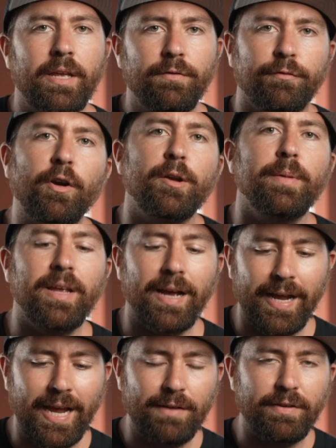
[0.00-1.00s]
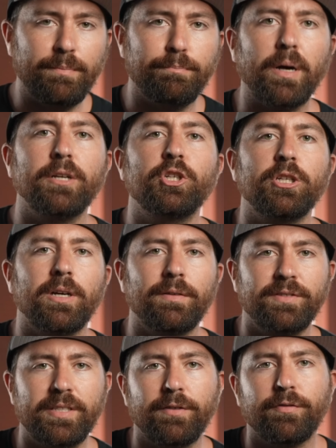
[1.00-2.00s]
In front of me, I have a bunch
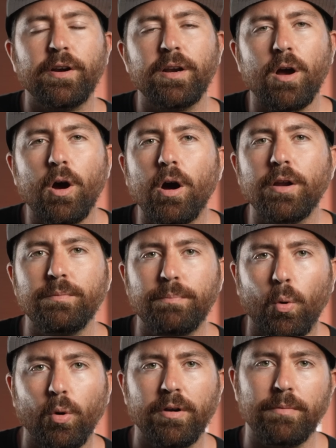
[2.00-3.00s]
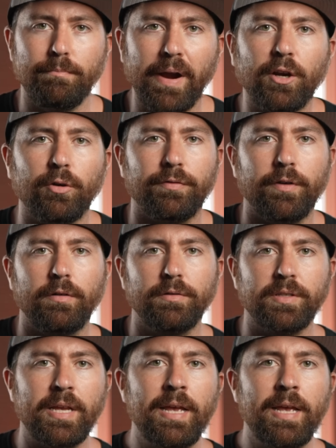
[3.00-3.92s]
of different onboard microphones.